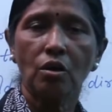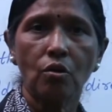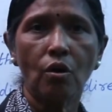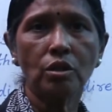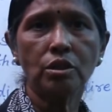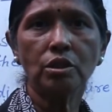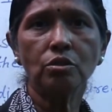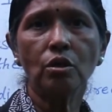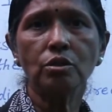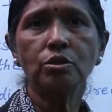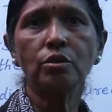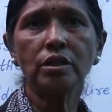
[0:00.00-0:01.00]
Cloth is
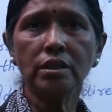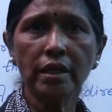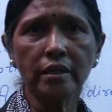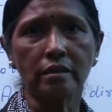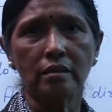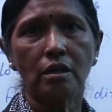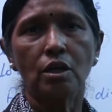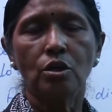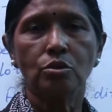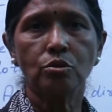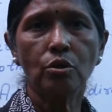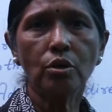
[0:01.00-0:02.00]
also a thing.
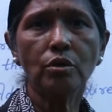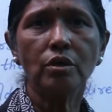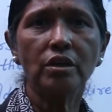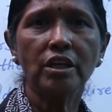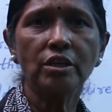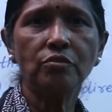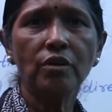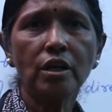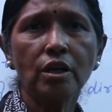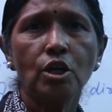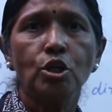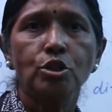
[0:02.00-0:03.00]
So it
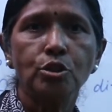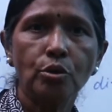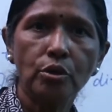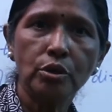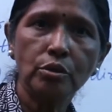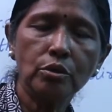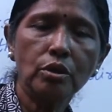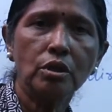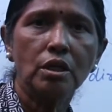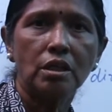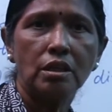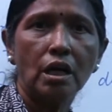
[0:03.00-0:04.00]
will show you
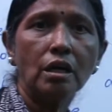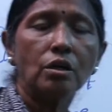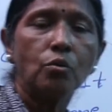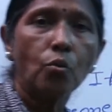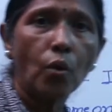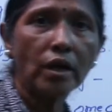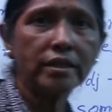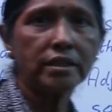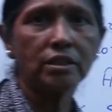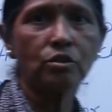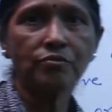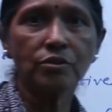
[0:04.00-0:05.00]
the quality.
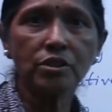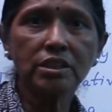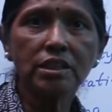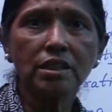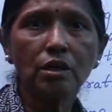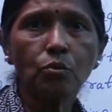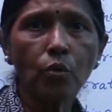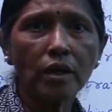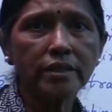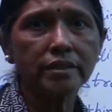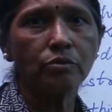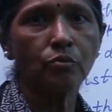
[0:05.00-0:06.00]
You have to see the
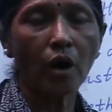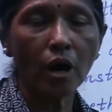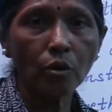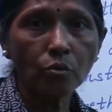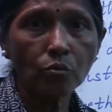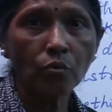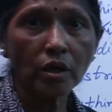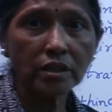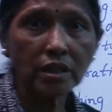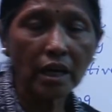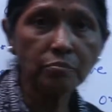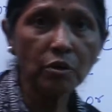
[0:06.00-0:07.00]
quality. What
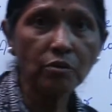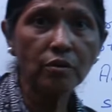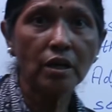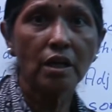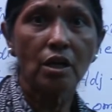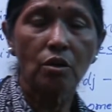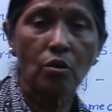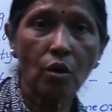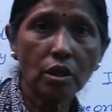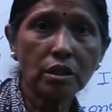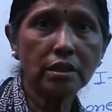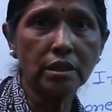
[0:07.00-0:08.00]
type of
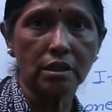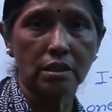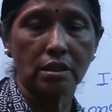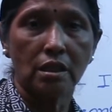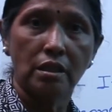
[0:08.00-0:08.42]
cloth it is.